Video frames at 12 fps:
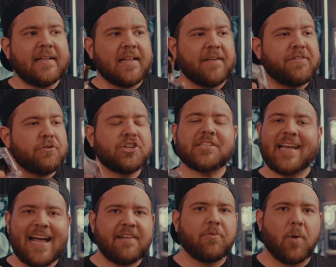If you just
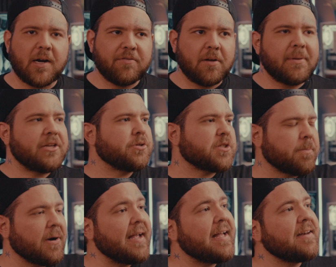have one of them and you
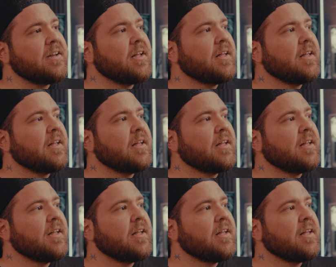spray it,